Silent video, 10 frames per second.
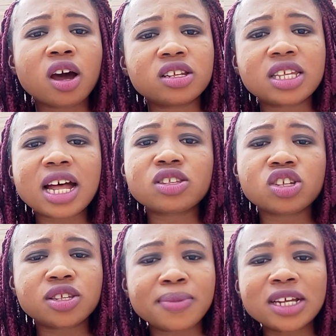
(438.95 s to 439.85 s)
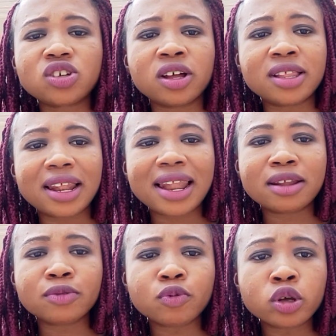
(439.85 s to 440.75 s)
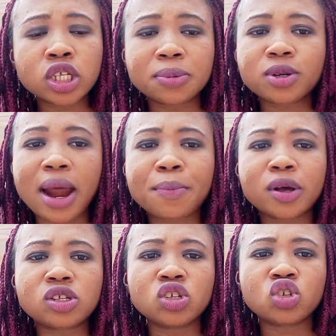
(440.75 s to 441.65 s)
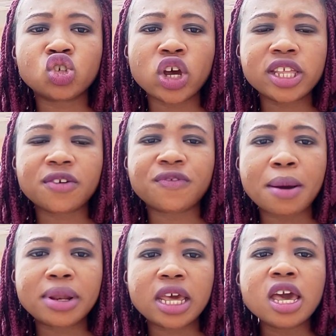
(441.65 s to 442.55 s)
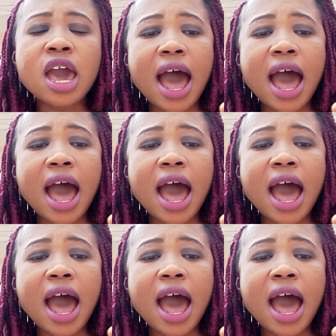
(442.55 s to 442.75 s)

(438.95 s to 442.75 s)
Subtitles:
Consider to smash on the subscribe button to join the family.